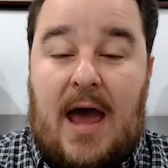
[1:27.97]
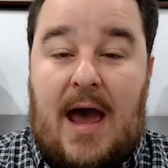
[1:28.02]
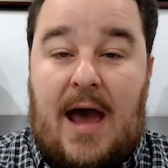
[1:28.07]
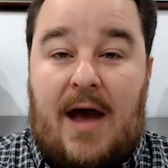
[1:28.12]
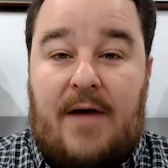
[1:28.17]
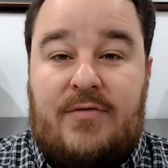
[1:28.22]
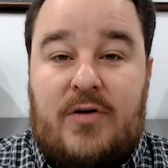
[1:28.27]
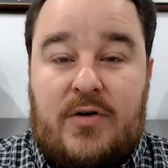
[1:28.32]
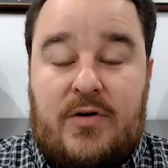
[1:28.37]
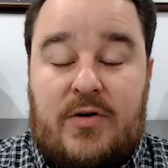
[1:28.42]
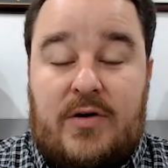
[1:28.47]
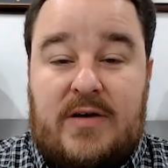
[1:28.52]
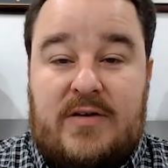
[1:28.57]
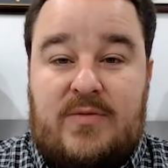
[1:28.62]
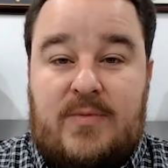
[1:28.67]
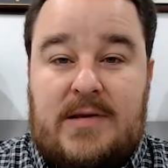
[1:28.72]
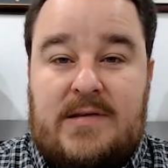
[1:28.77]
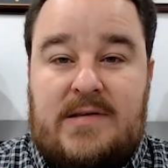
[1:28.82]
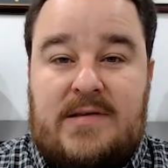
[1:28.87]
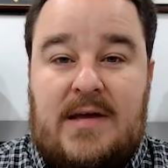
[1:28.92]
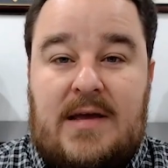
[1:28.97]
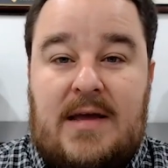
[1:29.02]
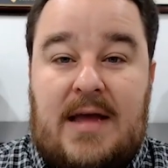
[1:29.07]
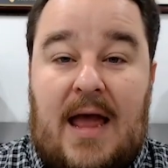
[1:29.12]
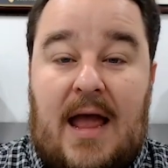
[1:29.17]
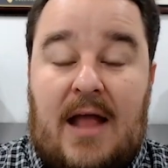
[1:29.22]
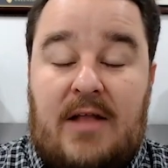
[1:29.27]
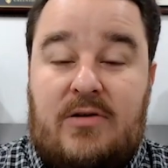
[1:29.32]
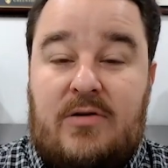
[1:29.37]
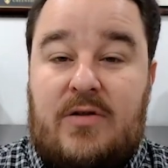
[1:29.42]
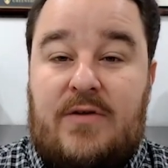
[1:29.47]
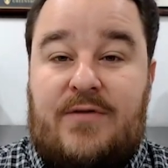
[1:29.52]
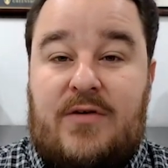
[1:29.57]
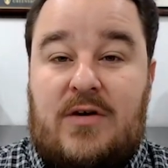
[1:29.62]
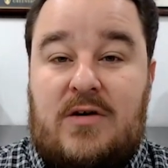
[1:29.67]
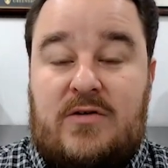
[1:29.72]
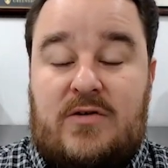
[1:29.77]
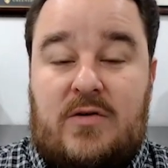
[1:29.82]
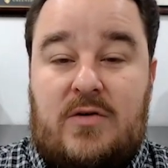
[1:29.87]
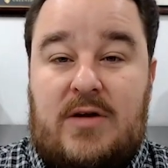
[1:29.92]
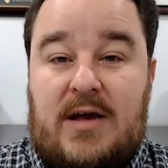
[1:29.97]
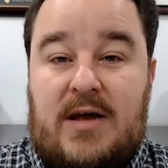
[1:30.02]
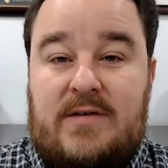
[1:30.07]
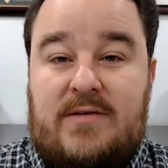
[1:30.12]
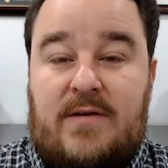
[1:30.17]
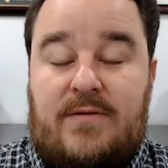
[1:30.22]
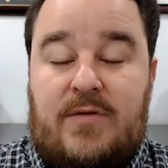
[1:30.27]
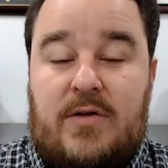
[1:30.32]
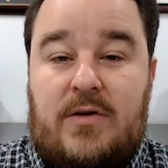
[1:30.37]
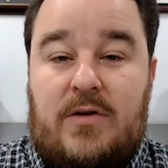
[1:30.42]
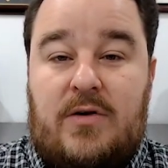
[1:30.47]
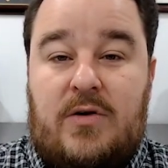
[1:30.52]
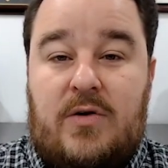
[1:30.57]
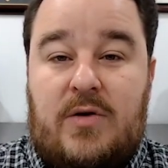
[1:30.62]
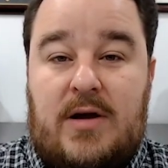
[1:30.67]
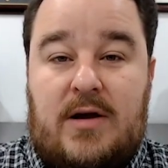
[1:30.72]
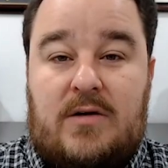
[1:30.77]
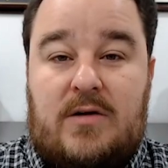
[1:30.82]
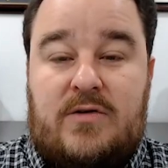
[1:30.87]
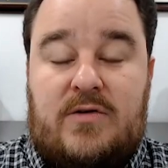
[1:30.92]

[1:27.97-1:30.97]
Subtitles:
after Christmas into the first 2 days of the new year.